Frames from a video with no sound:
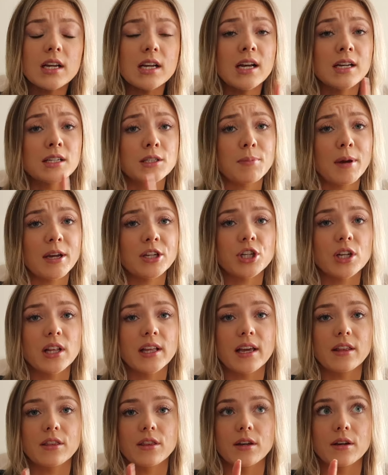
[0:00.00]

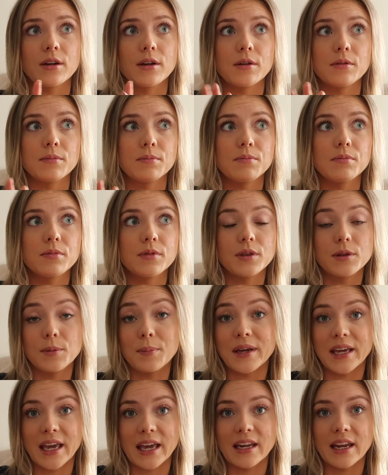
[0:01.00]
especially at the
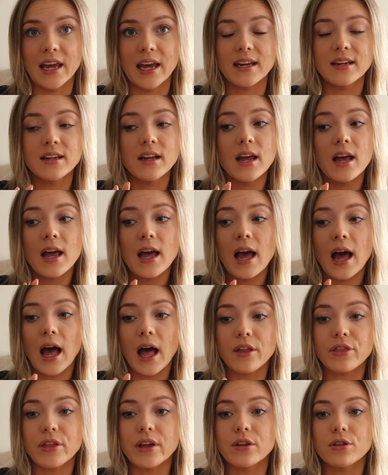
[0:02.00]
beginning.
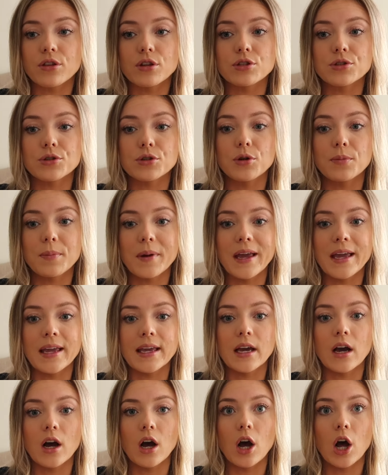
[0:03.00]
I think there's going to
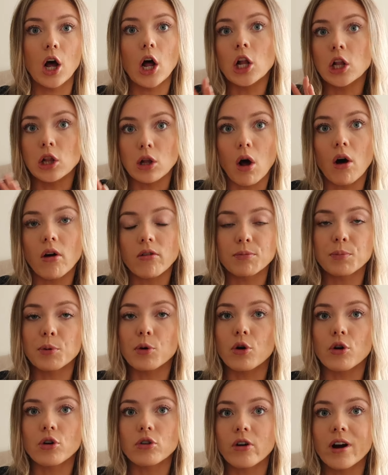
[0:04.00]
be a lot of
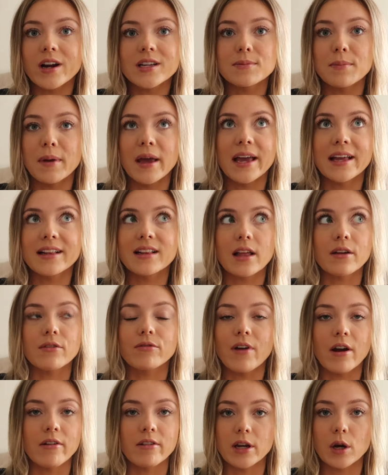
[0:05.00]
progress made like
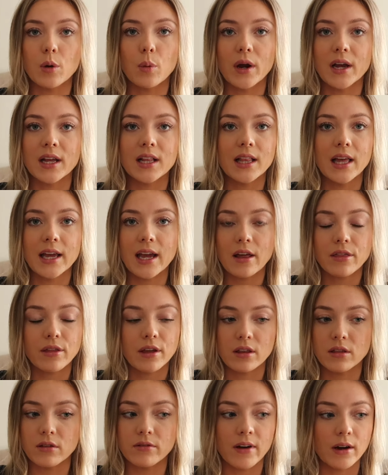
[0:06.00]
very quickly. I
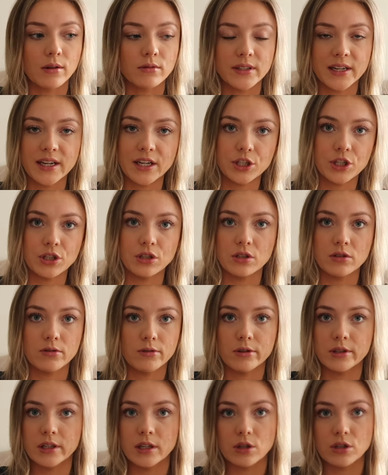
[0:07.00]
think the foundations are
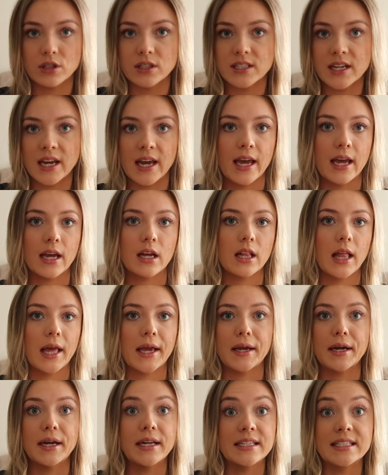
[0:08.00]
only going to take
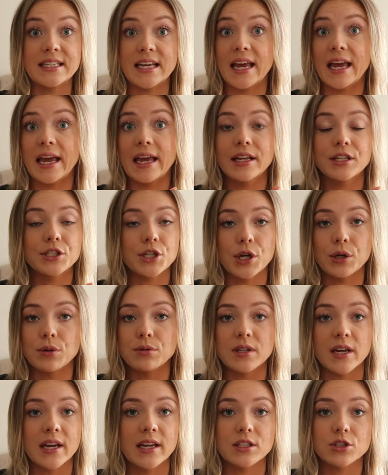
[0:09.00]
like a day, 2
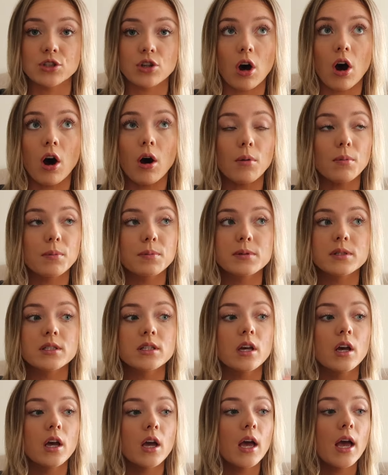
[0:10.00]
days tops,
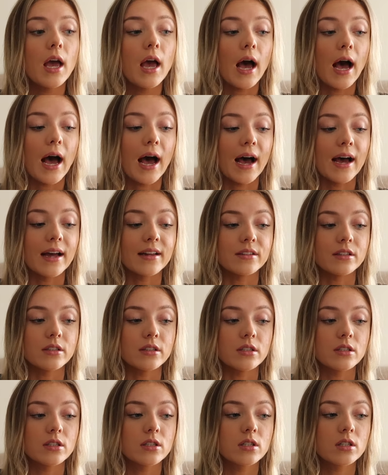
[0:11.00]

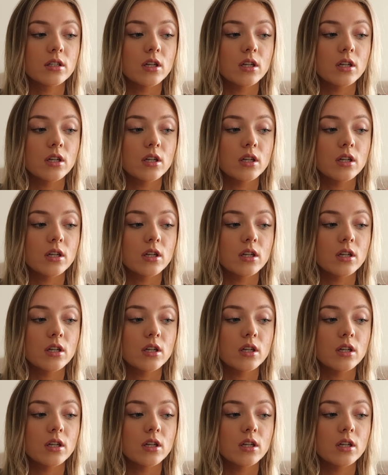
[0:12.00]
and